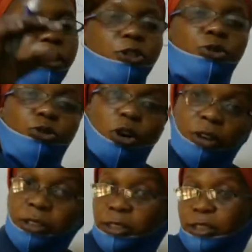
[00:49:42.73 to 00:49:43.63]
is
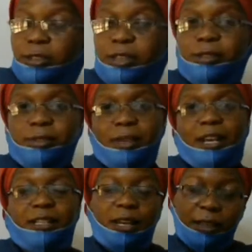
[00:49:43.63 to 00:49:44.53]
long in the sense
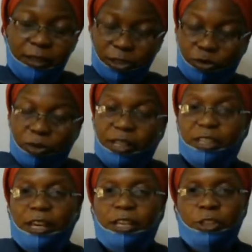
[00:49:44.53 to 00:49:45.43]
that the
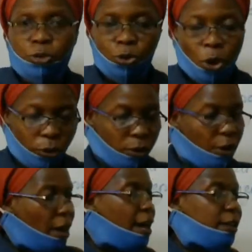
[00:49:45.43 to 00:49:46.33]
structure is long.
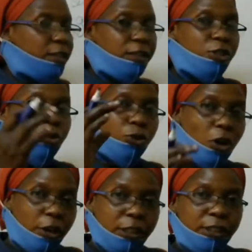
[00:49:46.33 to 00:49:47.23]
And it is
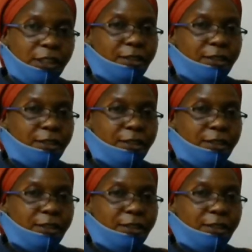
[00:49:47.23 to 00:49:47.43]
long in the